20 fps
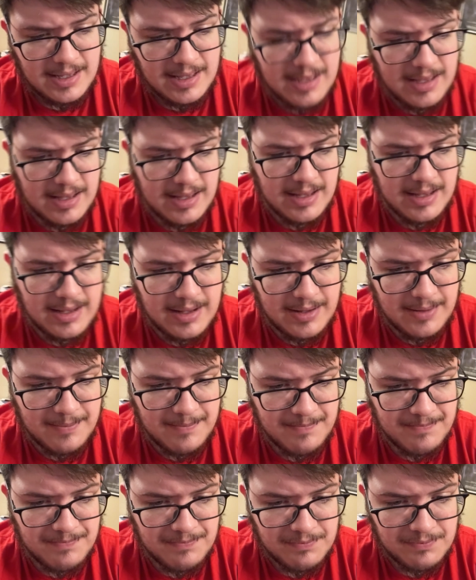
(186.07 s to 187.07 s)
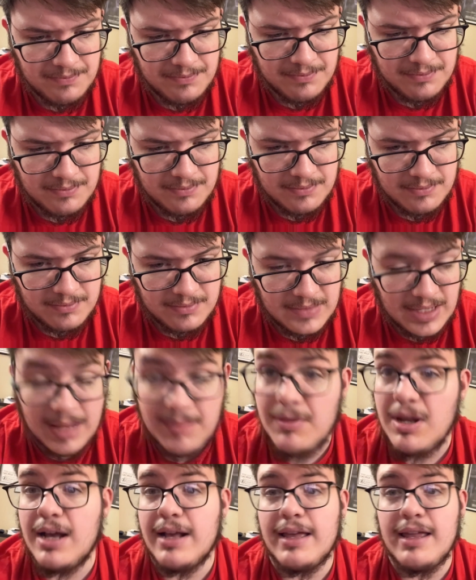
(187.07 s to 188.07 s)
I'm
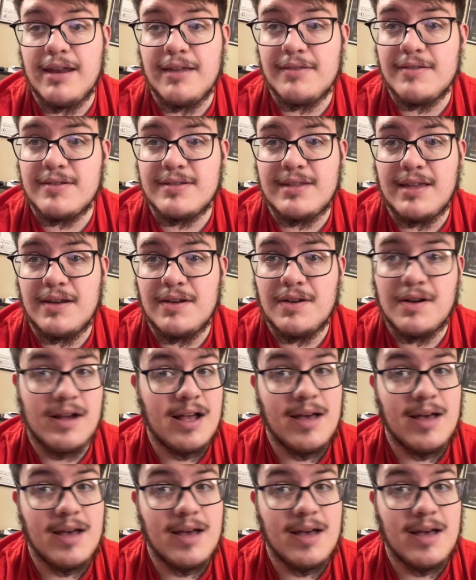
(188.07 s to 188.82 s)
not getting the Sender.